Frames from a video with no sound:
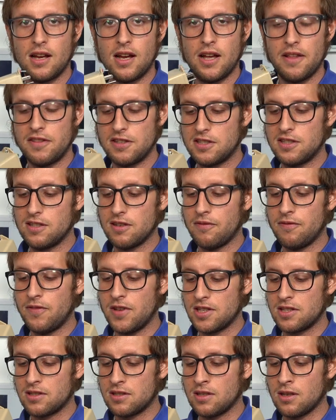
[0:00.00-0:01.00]
Uh, this is a
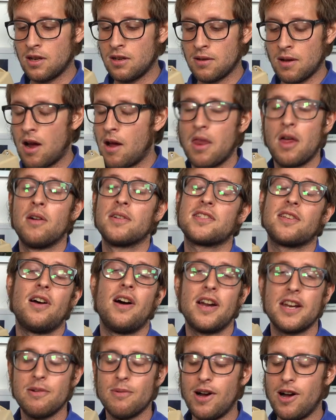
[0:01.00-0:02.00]
Vista, uh, no, it's a
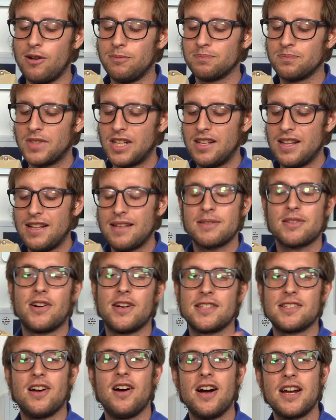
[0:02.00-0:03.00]
Honeywell,
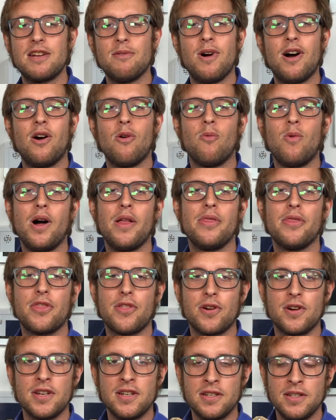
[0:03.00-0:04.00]
sorry, it's a Honeywell
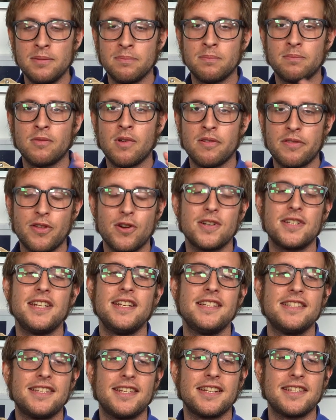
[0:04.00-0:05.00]
130,
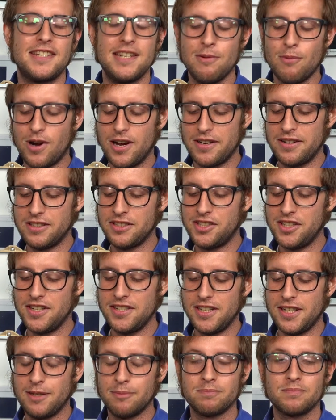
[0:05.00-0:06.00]
1361
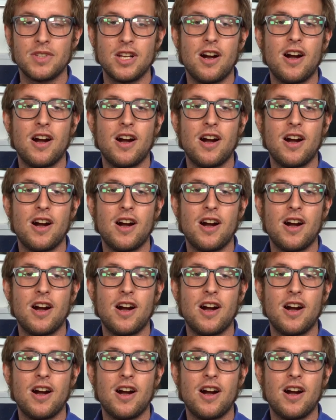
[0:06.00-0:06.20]
GT.